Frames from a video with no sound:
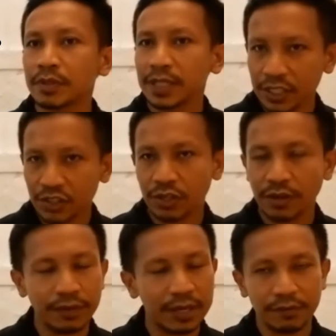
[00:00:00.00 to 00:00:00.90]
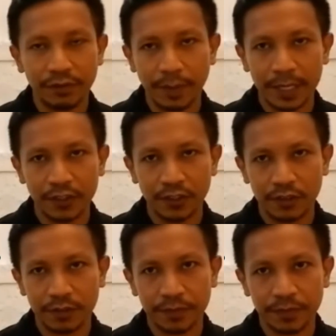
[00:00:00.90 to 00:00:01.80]
protection of
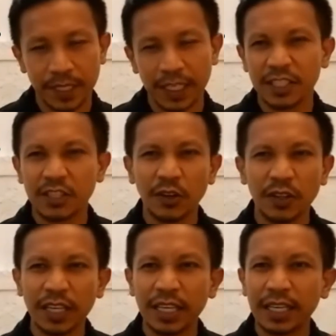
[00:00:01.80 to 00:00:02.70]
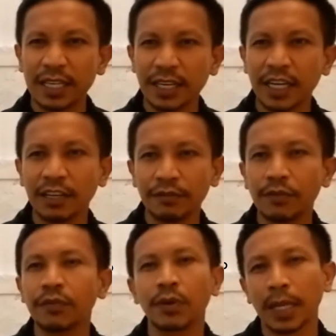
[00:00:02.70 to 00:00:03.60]
information. Okay, so the kind
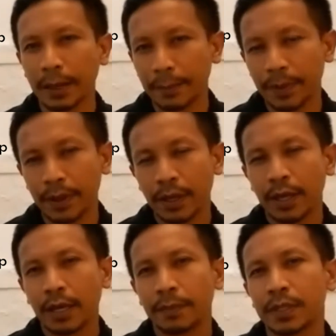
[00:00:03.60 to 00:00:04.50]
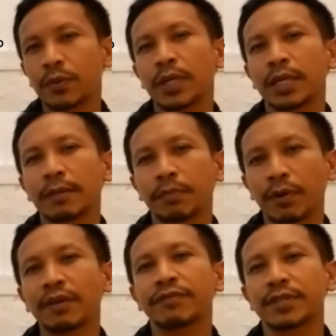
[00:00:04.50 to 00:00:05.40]
of overlap
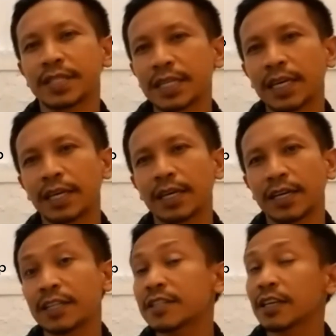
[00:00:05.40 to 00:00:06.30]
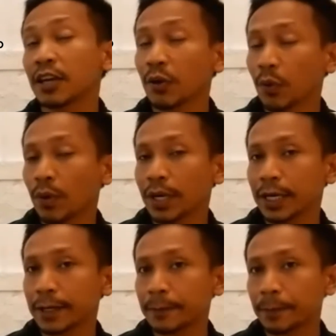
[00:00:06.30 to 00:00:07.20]
between privacy and
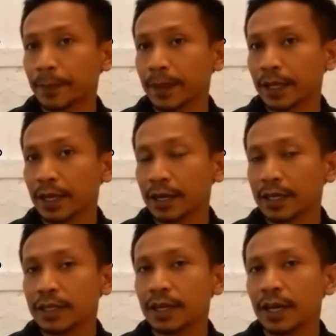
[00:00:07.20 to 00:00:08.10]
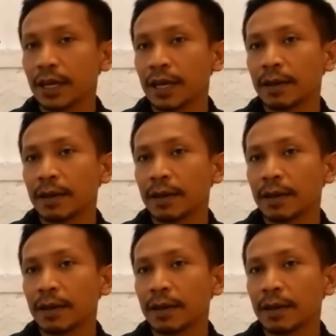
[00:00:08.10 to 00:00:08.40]
security. Okay,